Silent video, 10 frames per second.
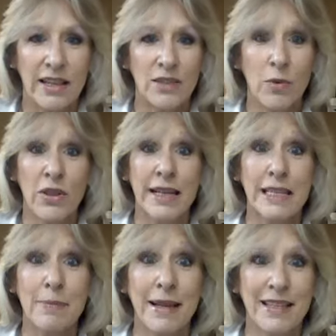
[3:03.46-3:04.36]
is, with an
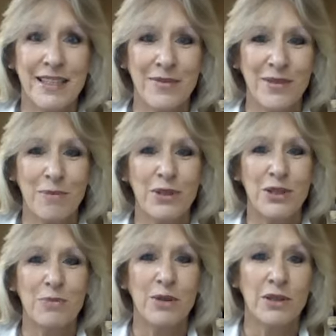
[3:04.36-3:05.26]
expensive number to
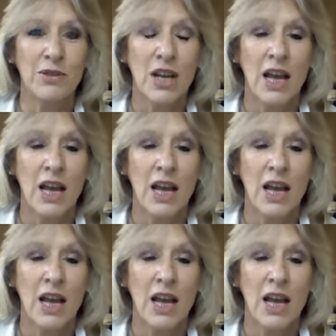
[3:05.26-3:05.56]
boot,